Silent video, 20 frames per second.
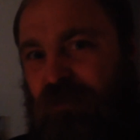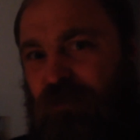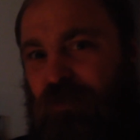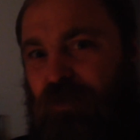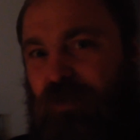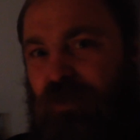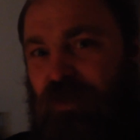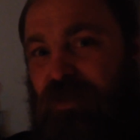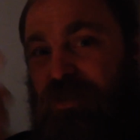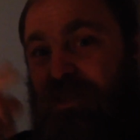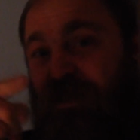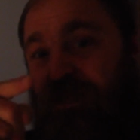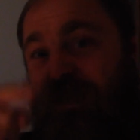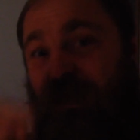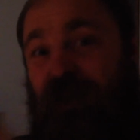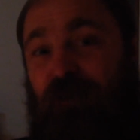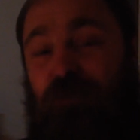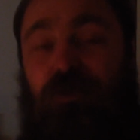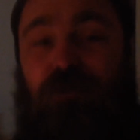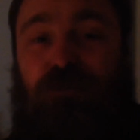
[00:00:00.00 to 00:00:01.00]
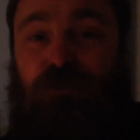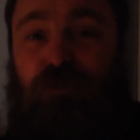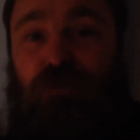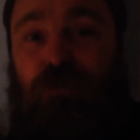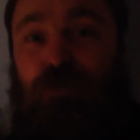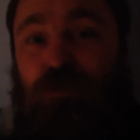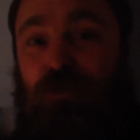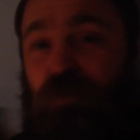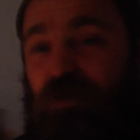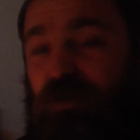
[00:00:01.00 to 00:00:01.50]
where this is like my
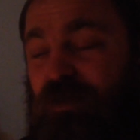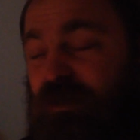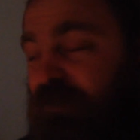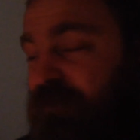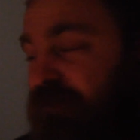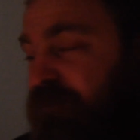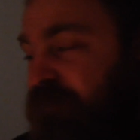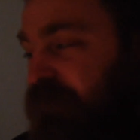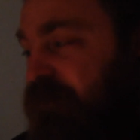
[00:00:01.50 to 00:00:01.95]
phone, so